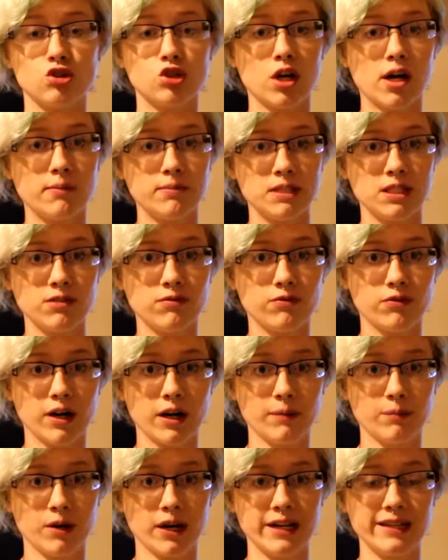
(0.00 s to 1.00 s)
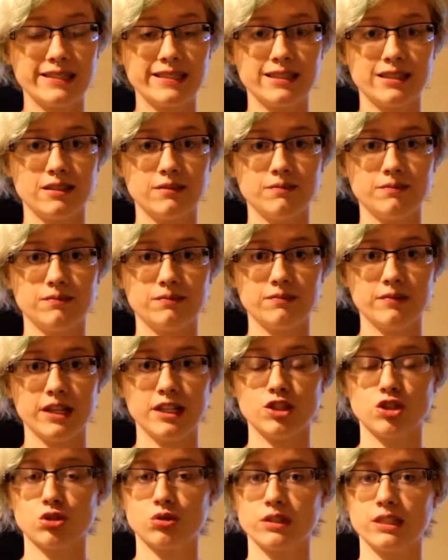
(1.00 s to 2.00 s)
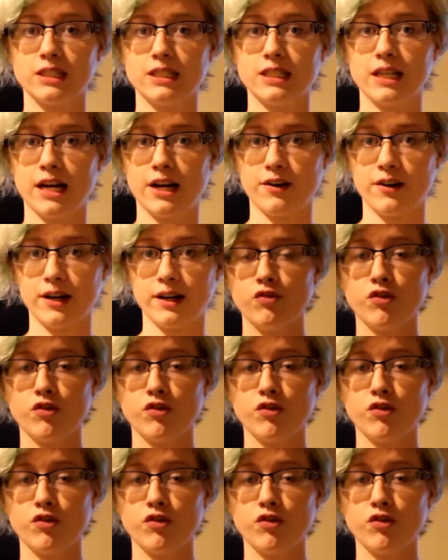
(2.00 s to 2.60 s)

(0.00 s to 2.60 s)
drops in frame rate and screen tearing.